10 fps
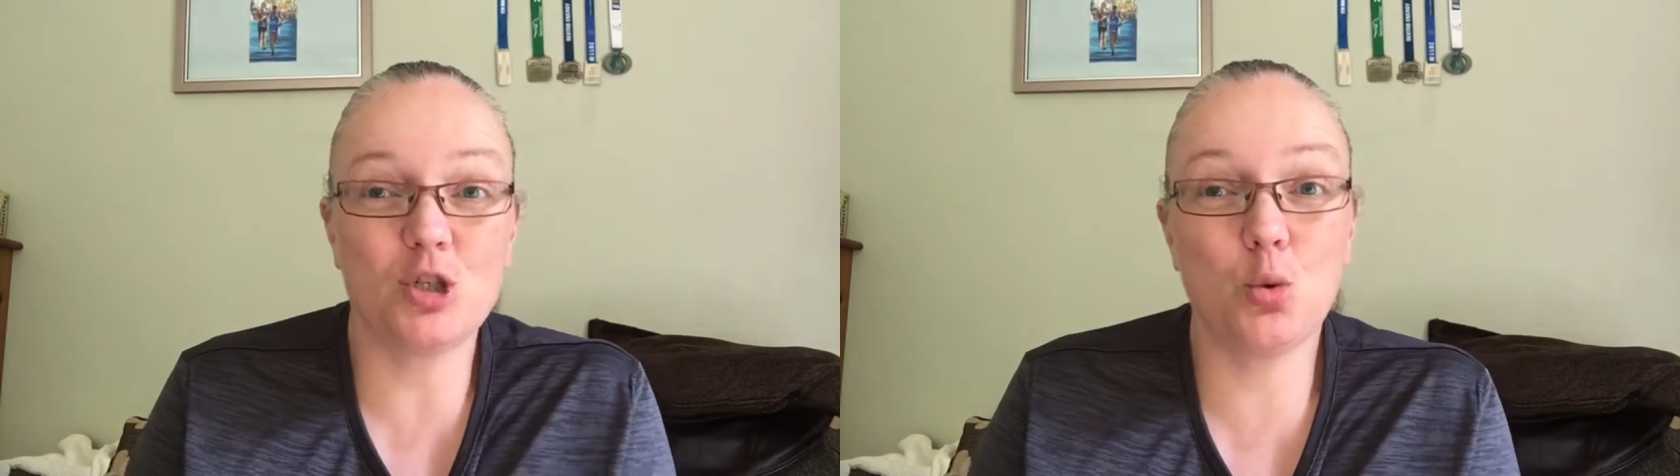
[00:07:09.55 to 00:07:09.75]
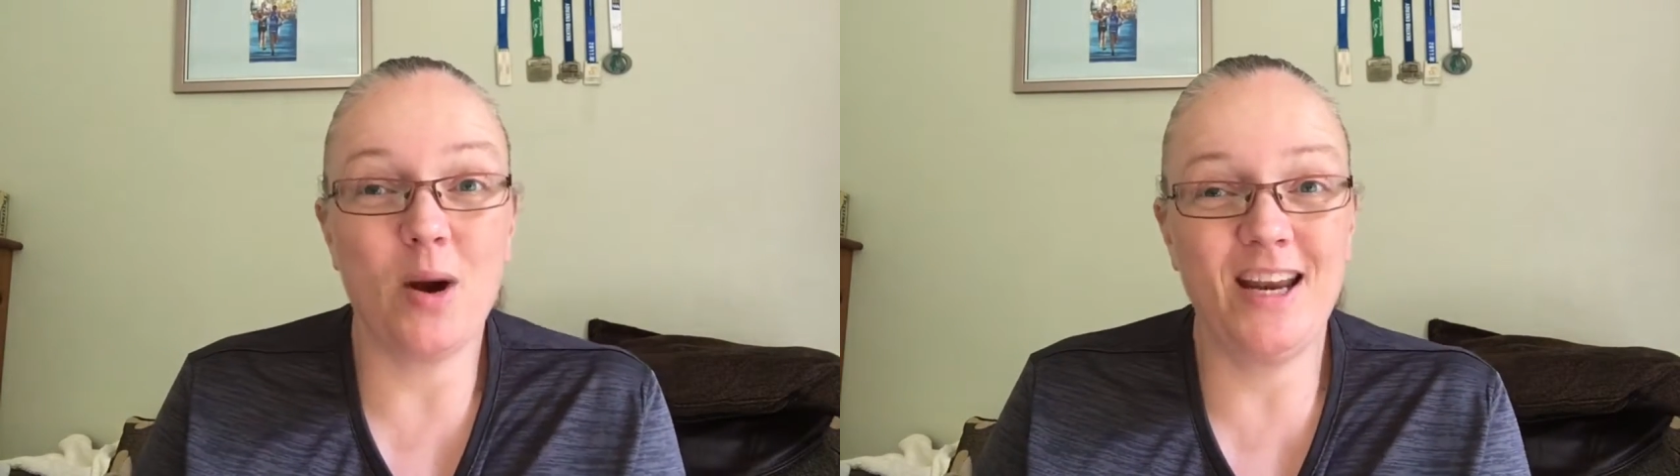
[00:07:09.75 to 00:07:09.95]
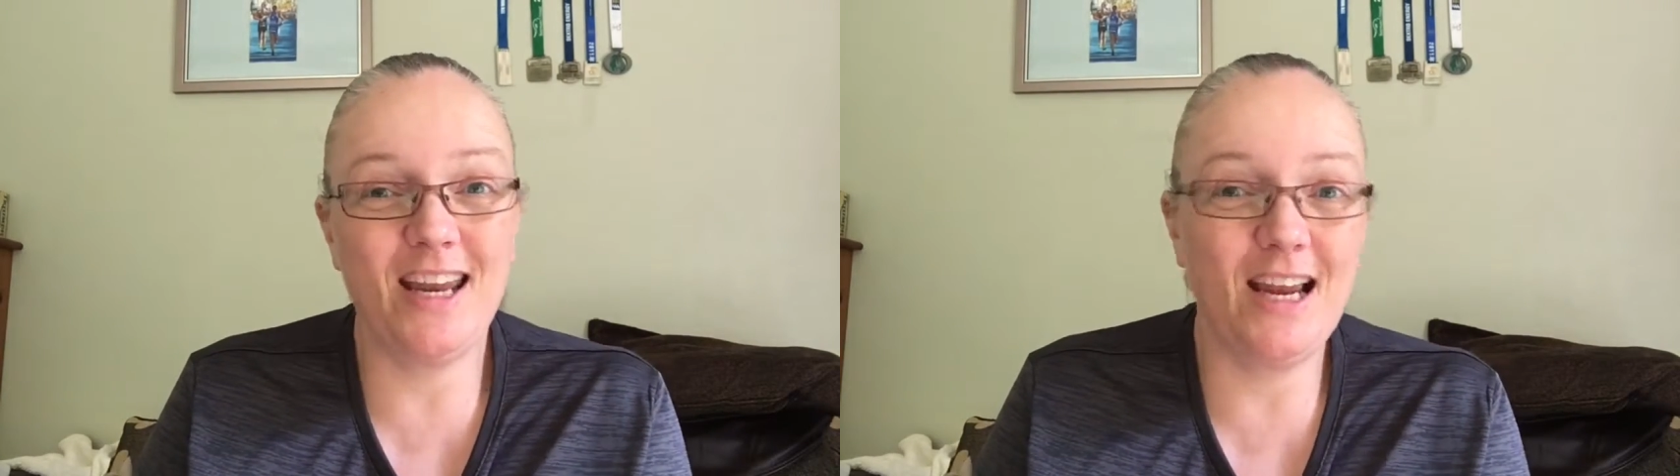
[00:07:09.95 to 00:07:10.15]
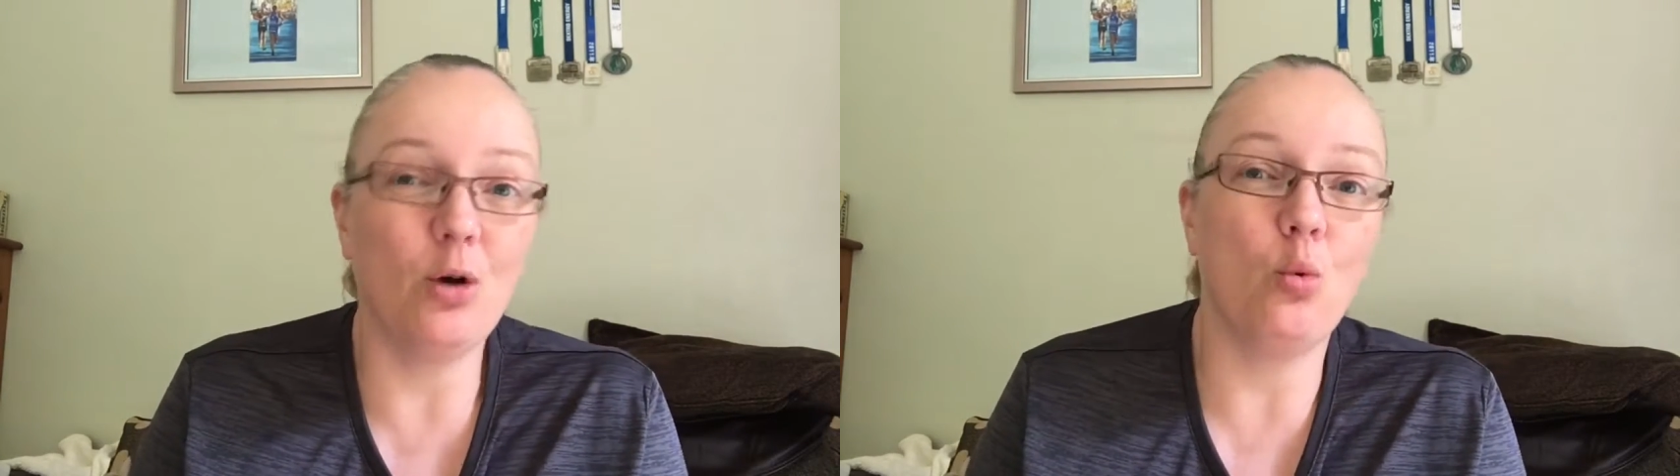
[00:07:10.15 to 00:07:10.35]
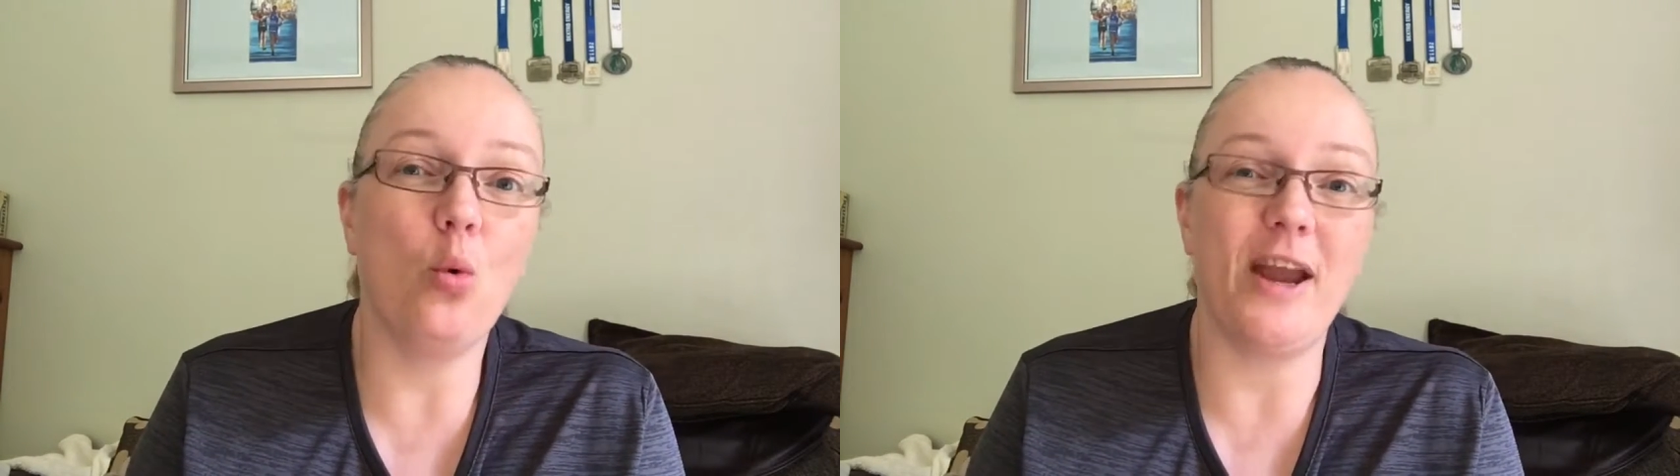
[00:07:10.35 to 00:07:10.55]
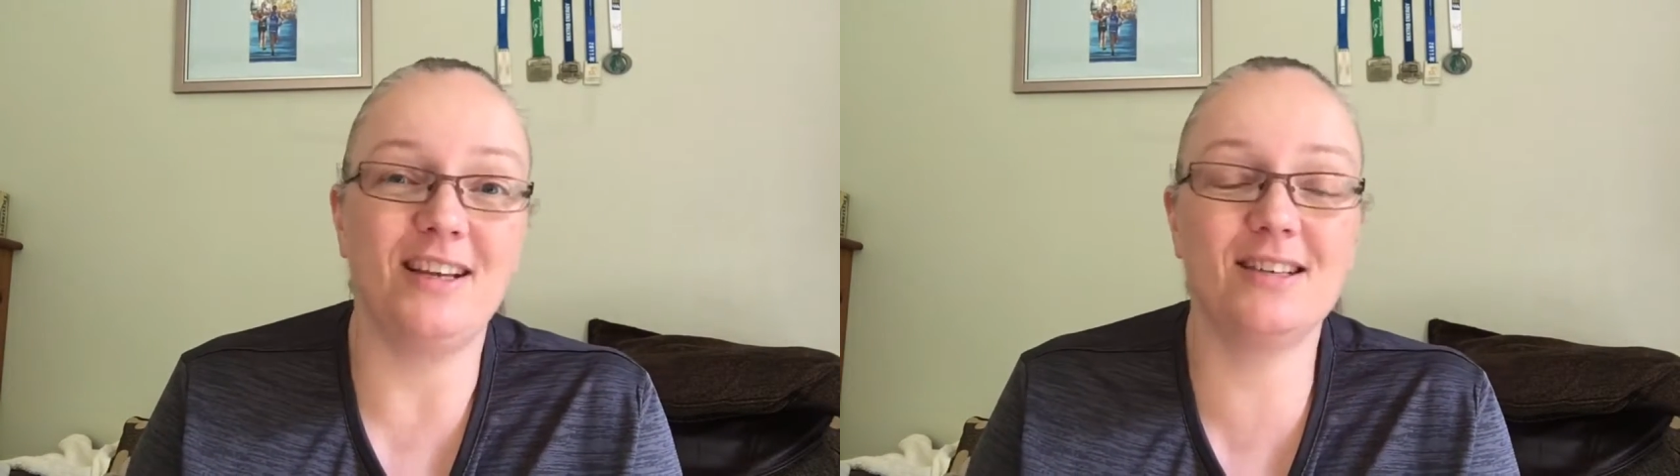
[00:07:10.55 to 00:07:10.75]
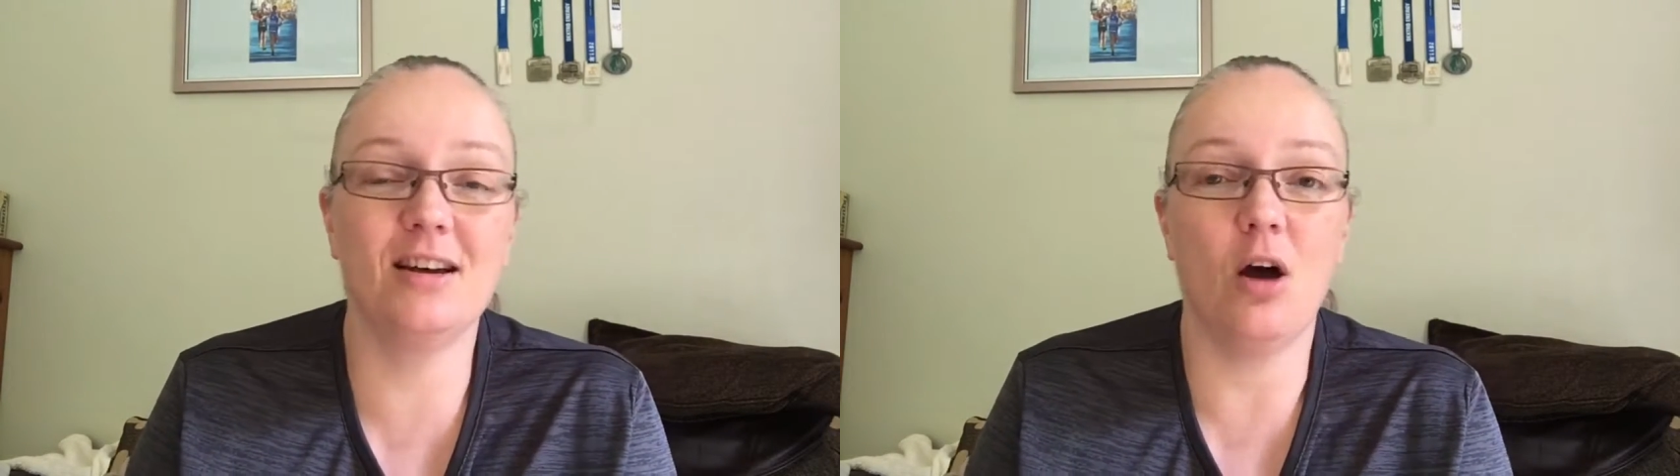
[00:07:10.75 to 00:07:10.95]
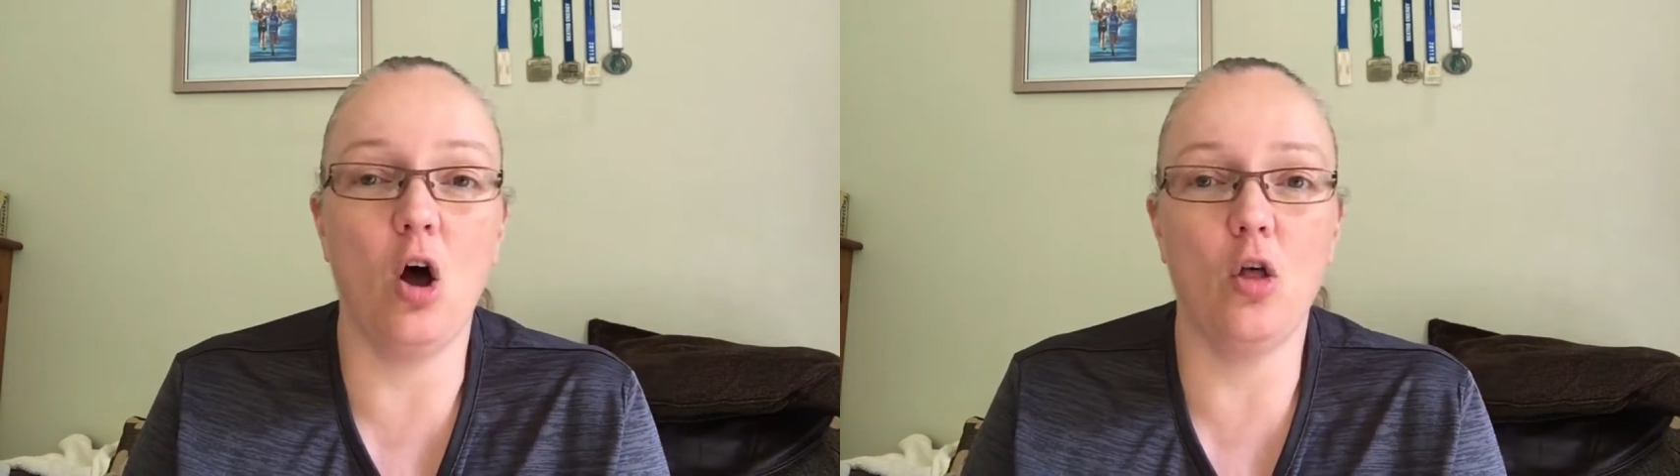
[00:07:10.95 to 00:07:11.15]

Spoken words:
a 20-kilo weight